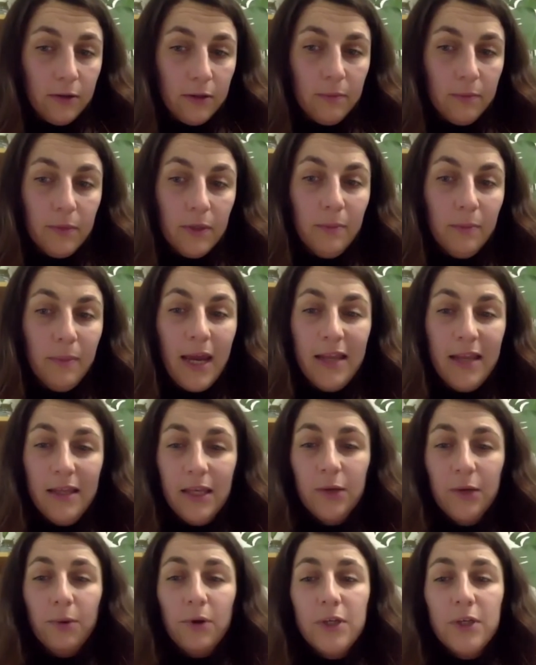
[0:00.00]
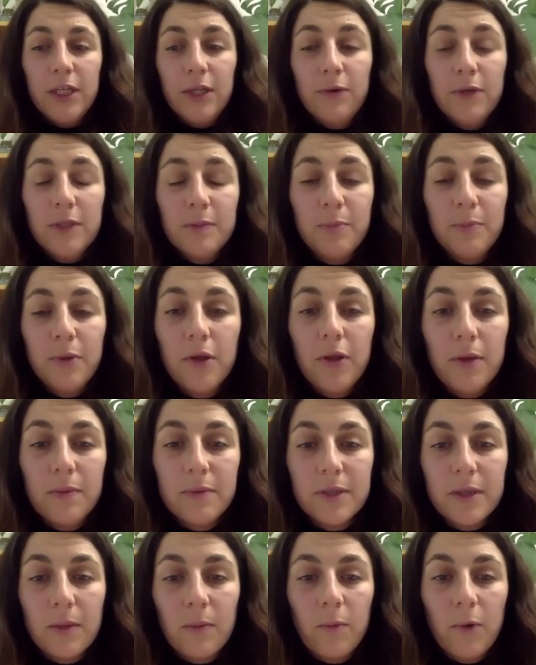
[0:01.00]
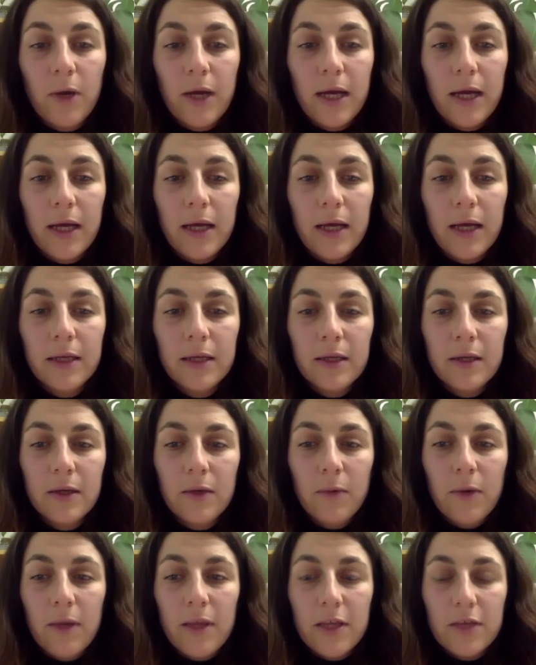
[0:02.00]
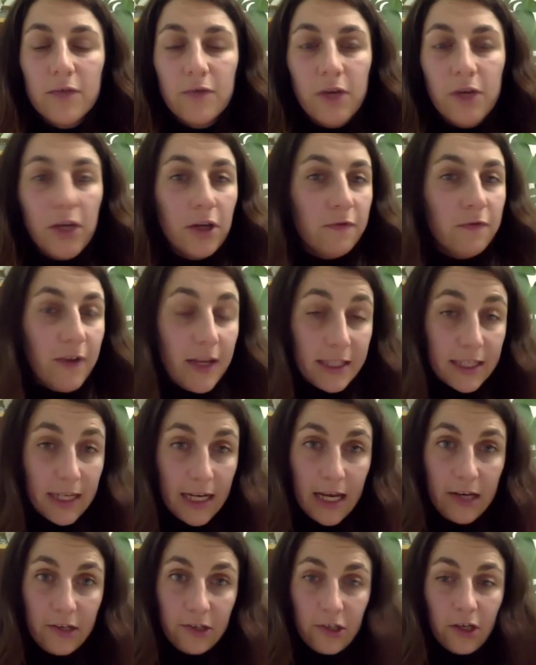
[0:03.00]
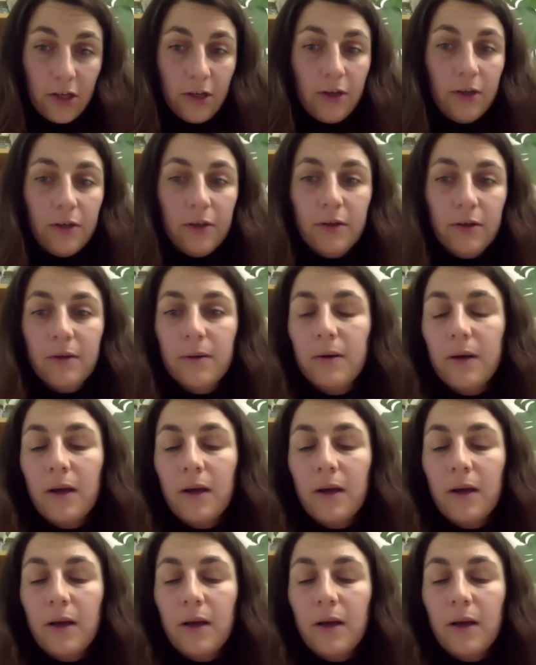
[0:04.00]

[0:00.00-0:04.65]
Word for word: The, the main thing you want to do is put them somewhere where there's really good ventilation.